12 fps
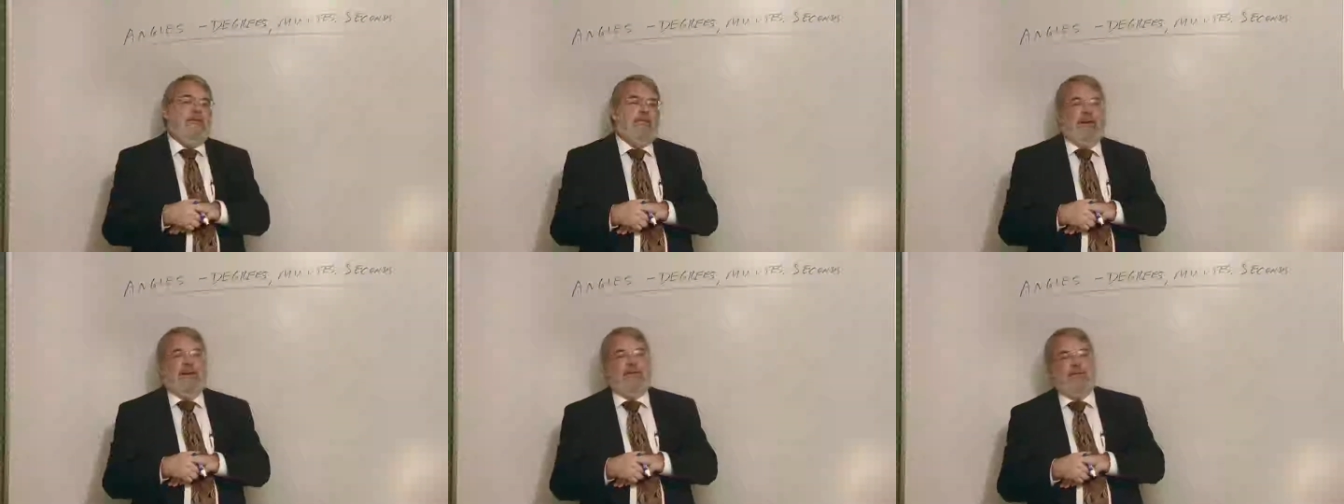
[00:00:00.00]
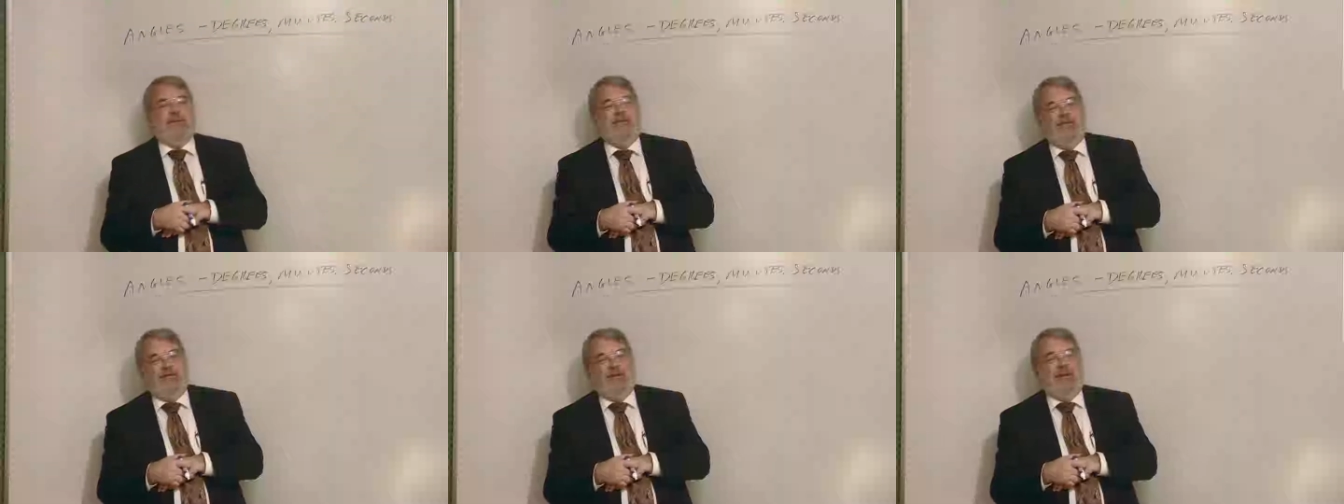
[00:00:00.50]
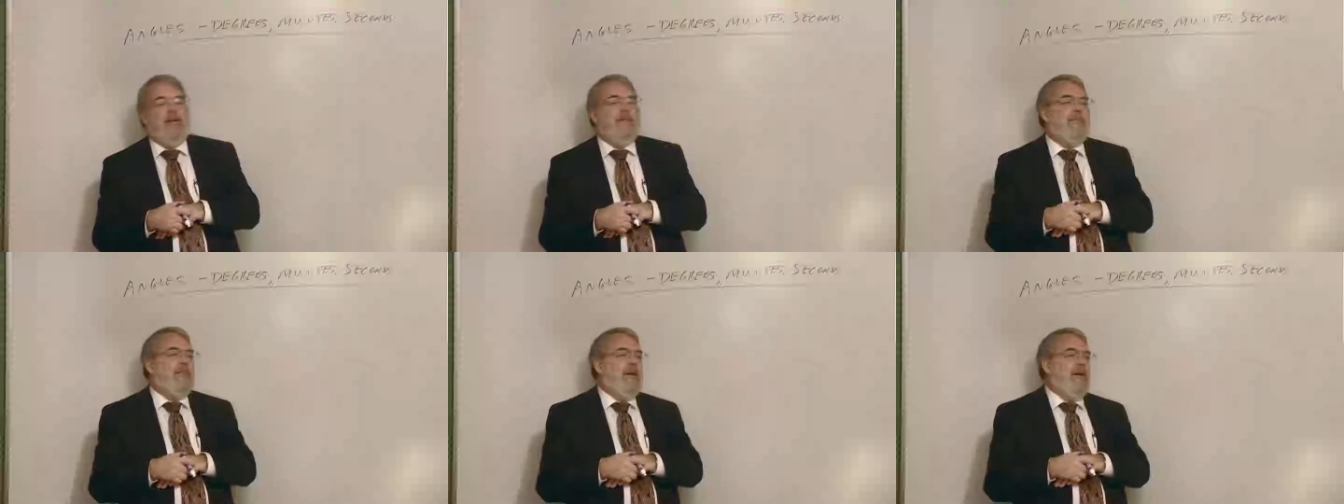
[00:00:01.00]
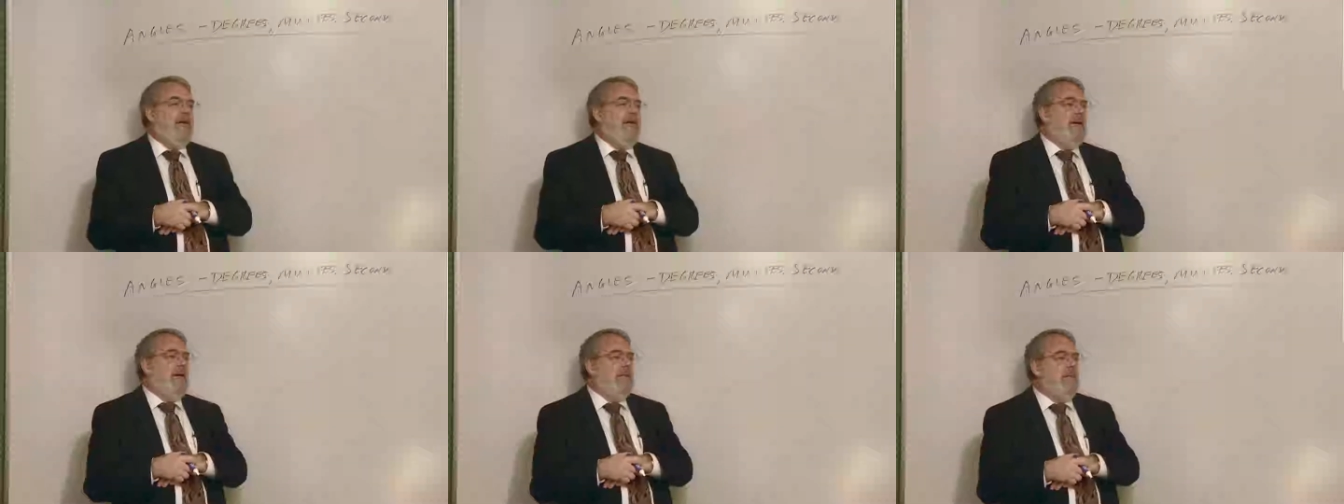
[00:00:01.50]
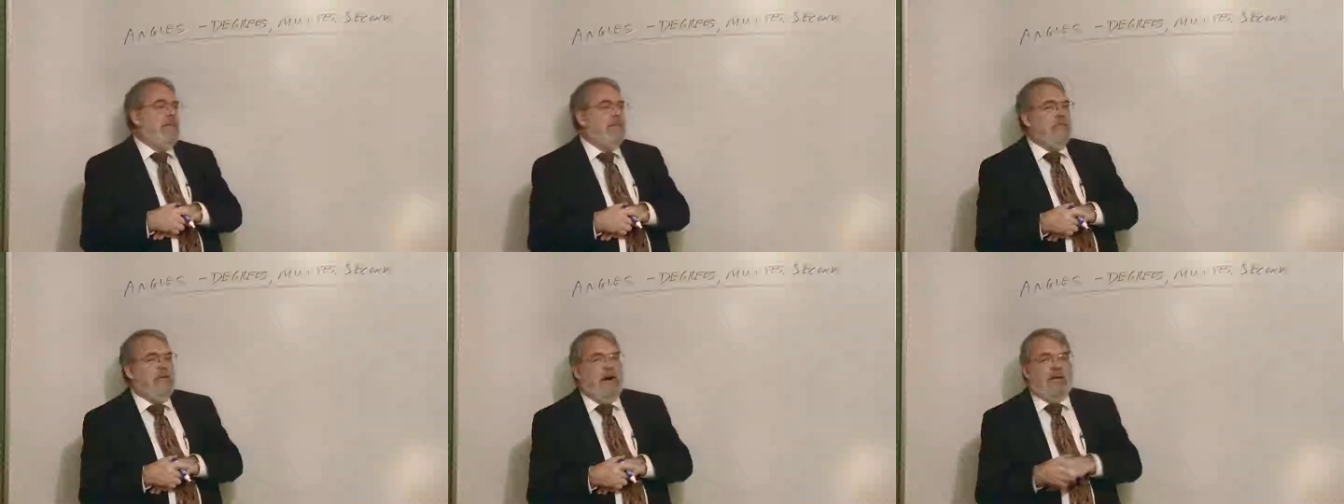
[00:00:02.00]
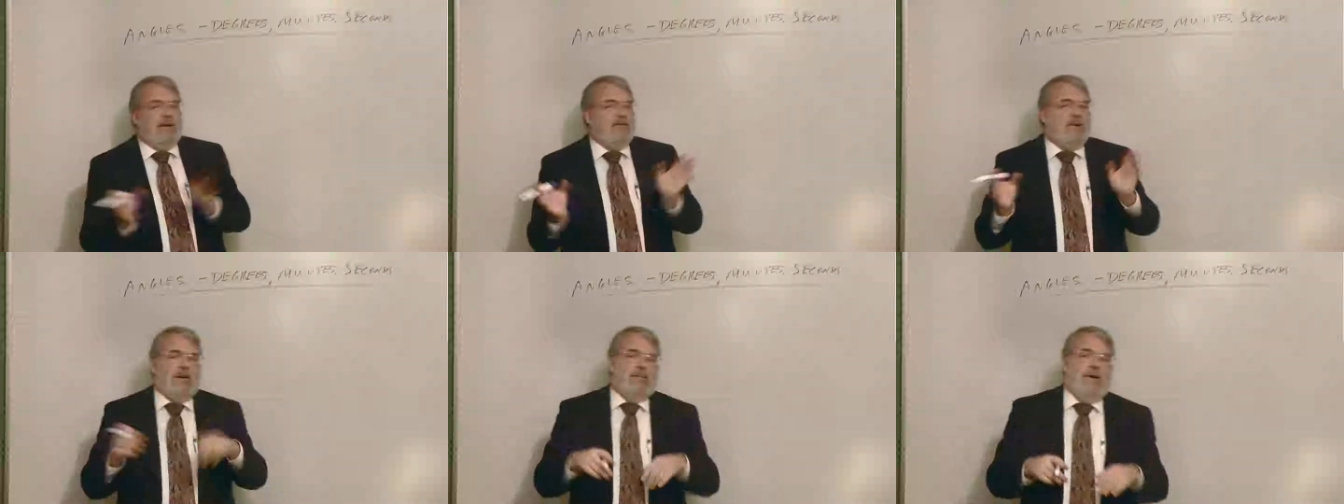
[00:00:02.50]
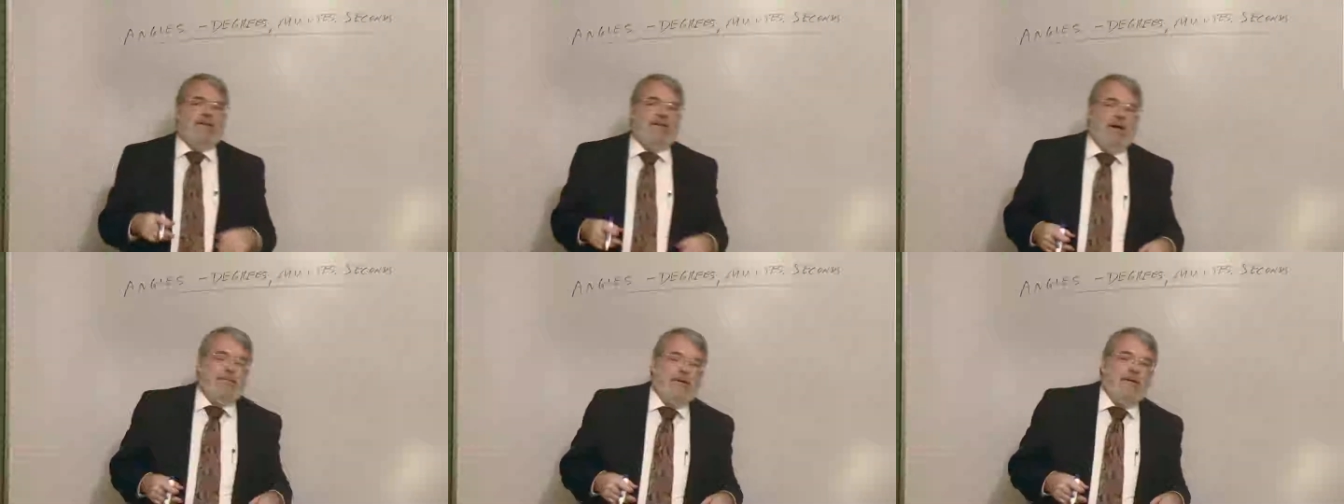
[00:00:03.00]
Radian with a G. And I'll tell you about that.